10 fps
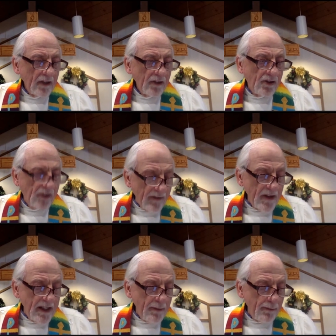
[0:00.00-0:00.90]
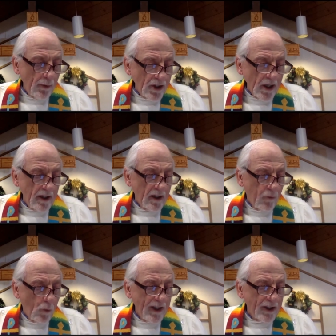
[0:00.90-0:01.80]
70% of
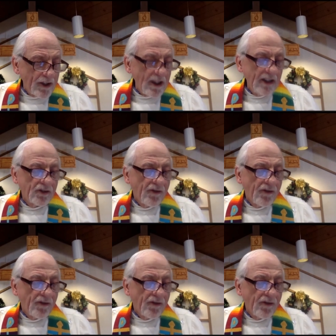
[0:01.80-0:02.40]
which is